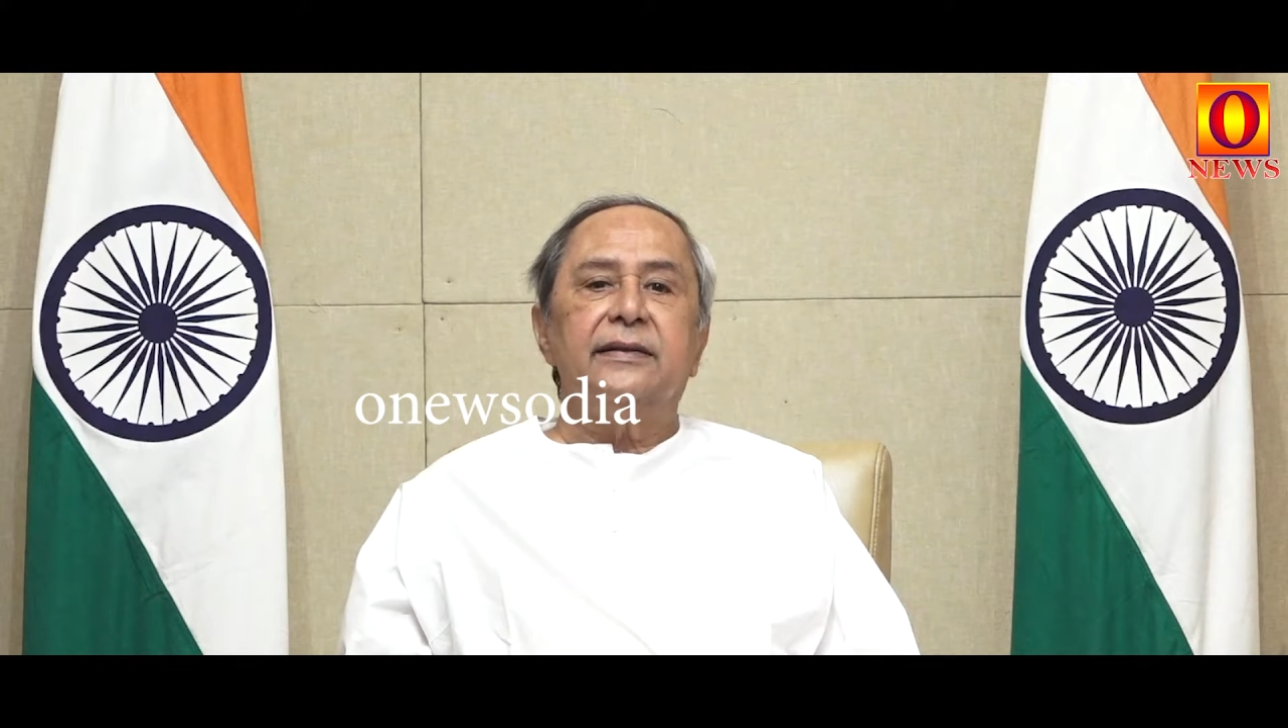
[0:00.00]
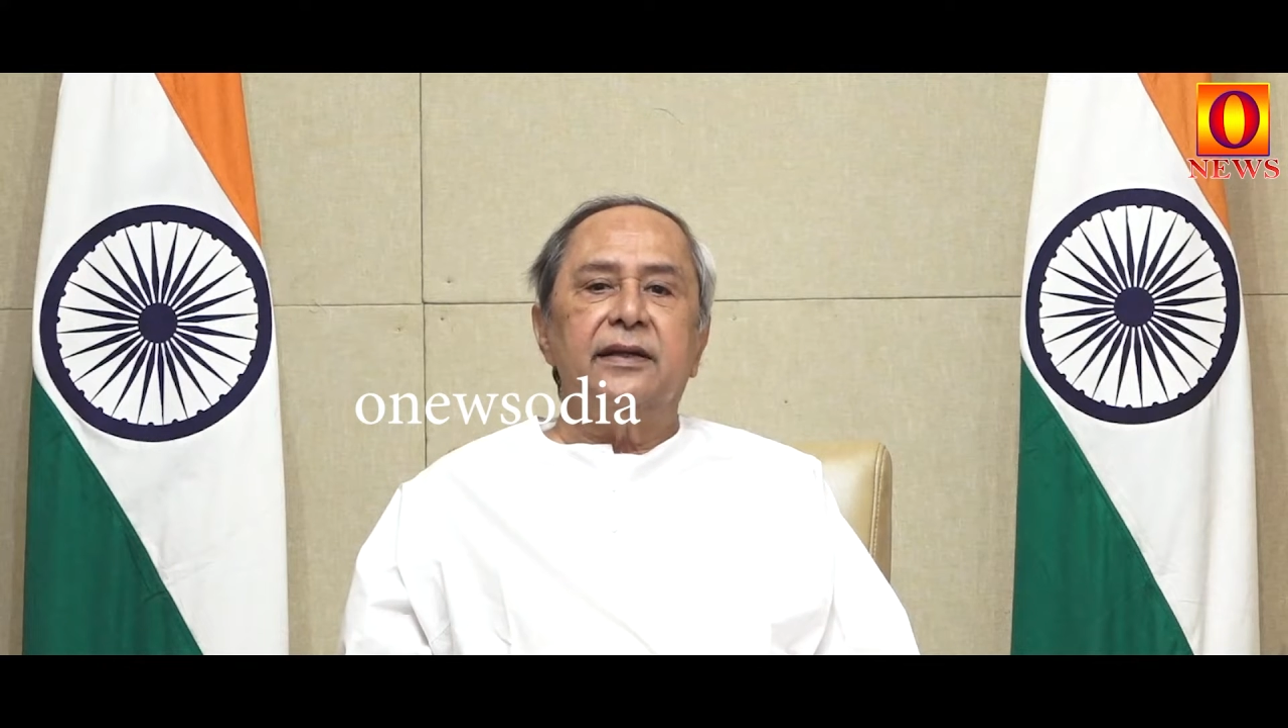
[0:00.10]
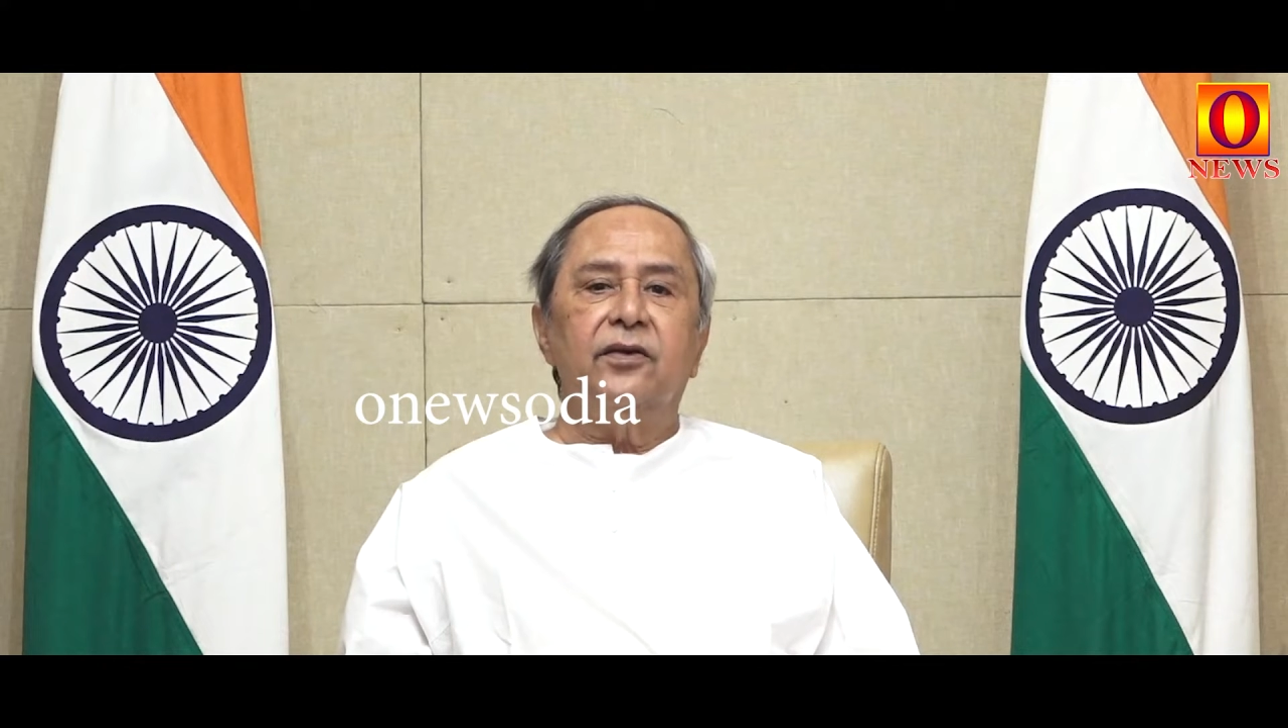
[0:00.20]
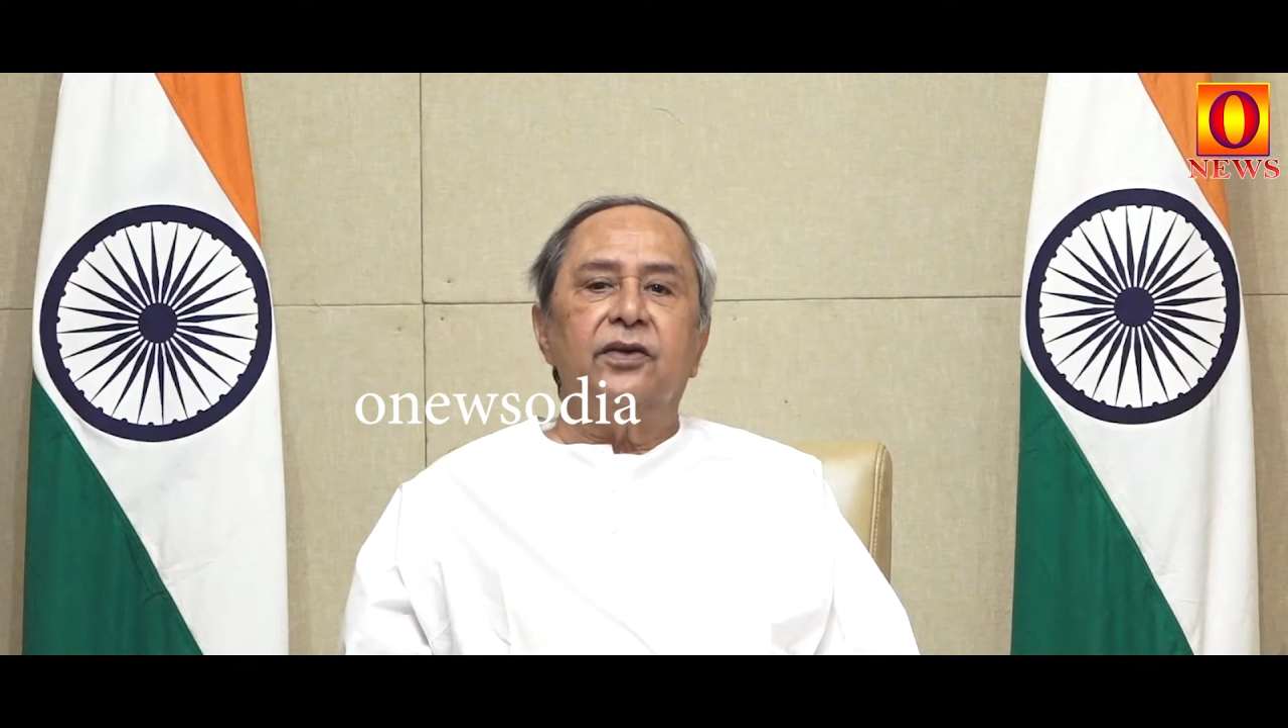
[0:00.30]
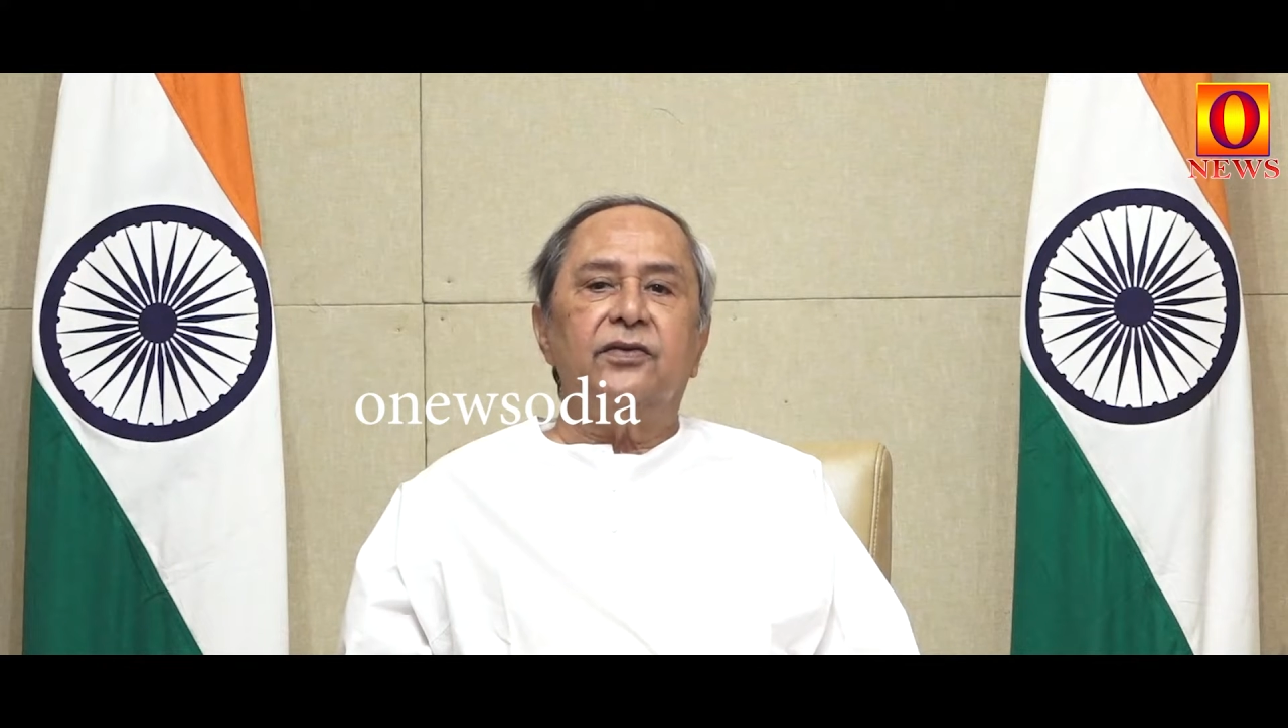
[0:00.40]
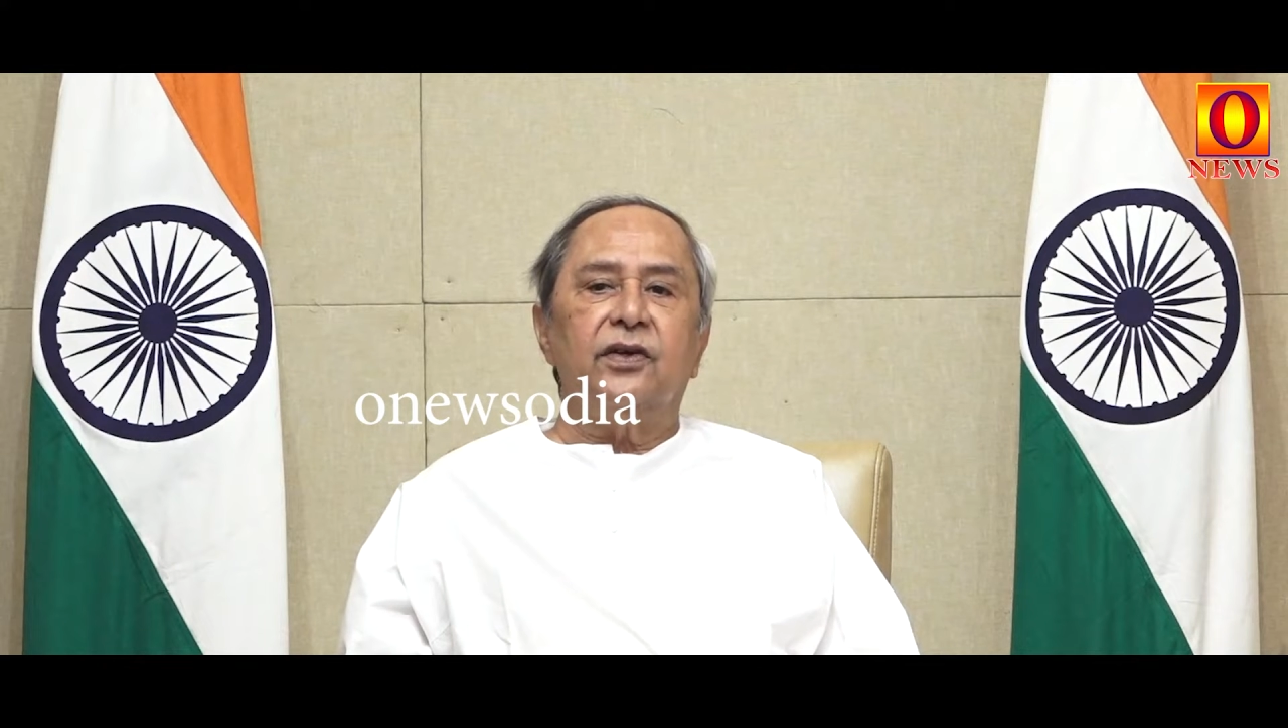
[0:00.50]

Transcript: serious